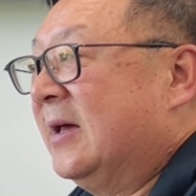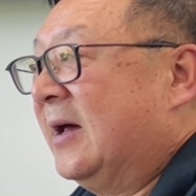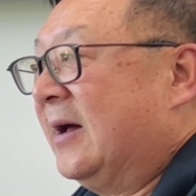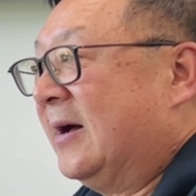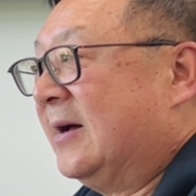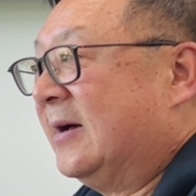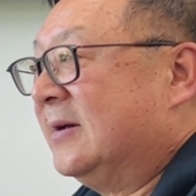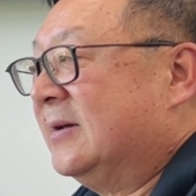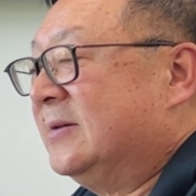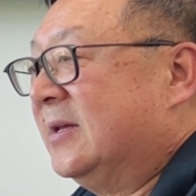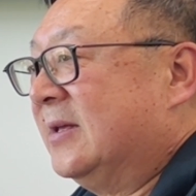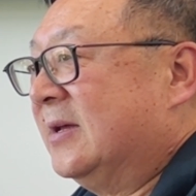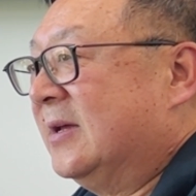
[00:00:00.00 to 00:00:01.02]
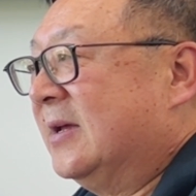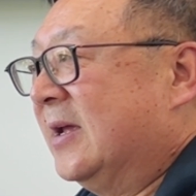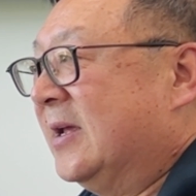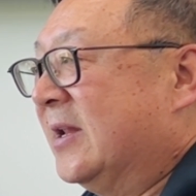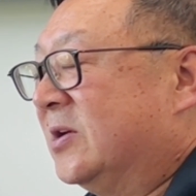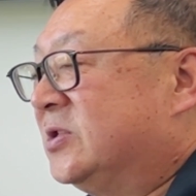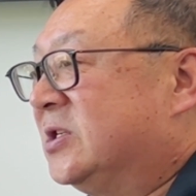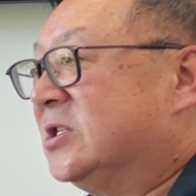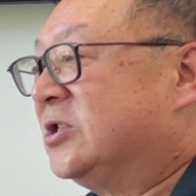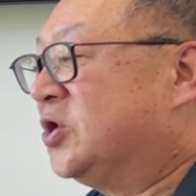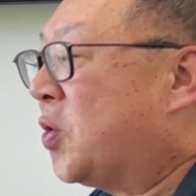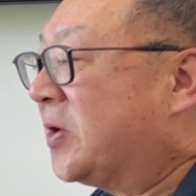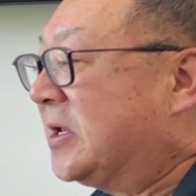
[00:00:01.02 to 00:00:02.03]
Uh, you know, just
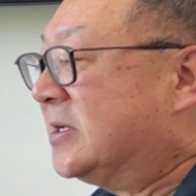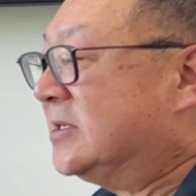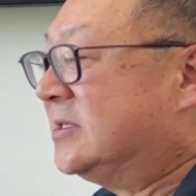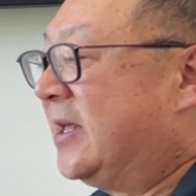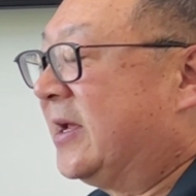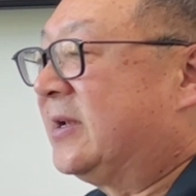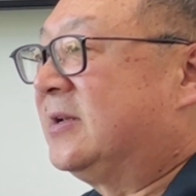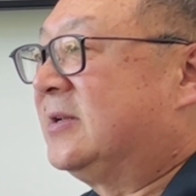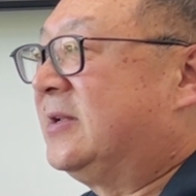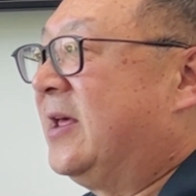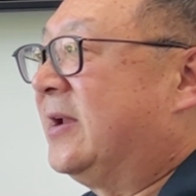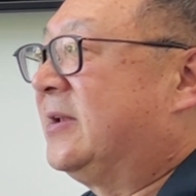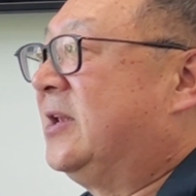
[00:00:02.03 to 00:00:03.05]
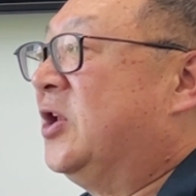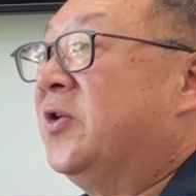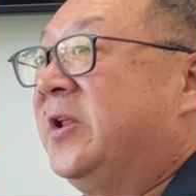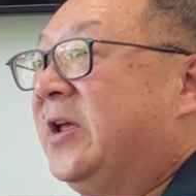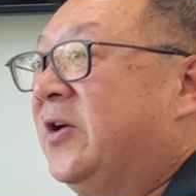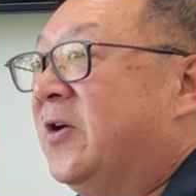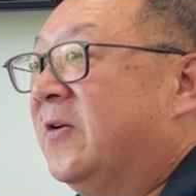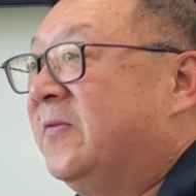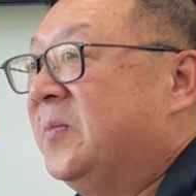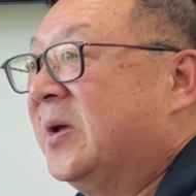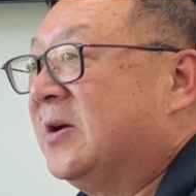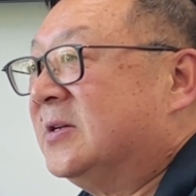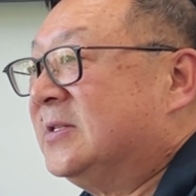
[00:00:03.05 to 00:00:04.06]
shortens that, that learning curve
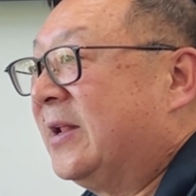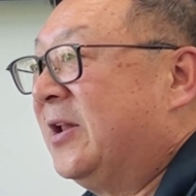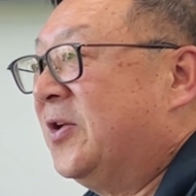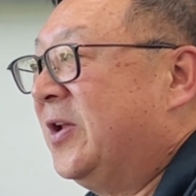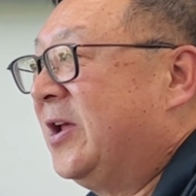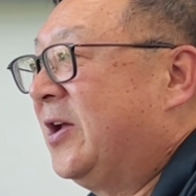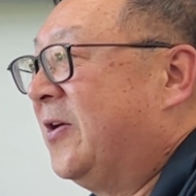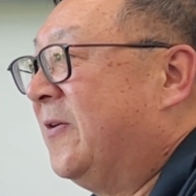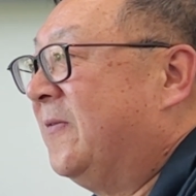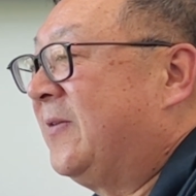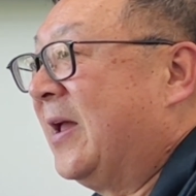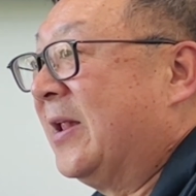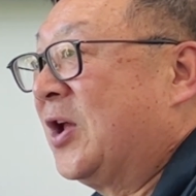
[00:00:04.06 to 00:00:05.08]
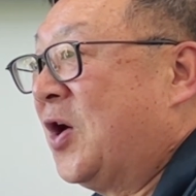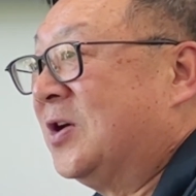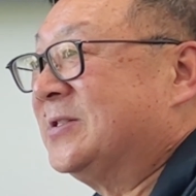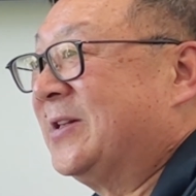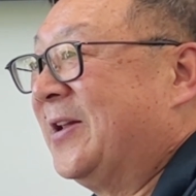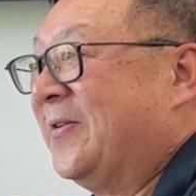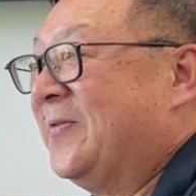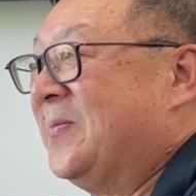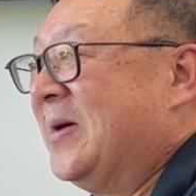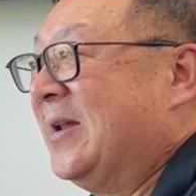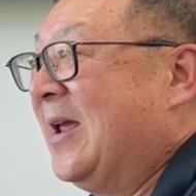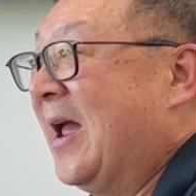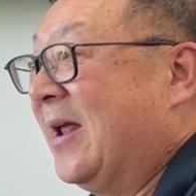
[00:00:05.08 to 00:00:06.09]
because that learning curve can cost a lot of
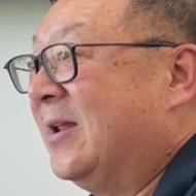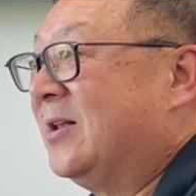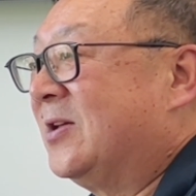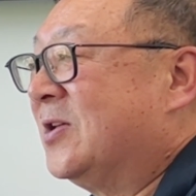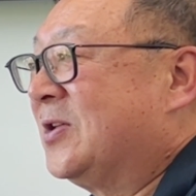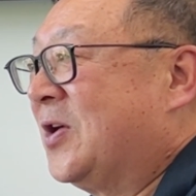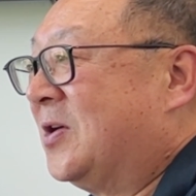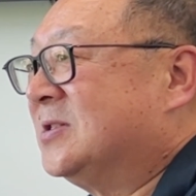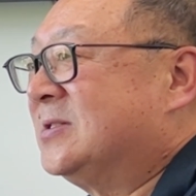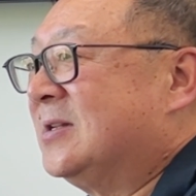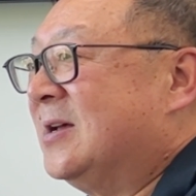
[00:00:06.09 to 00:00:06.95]
money and it could cost,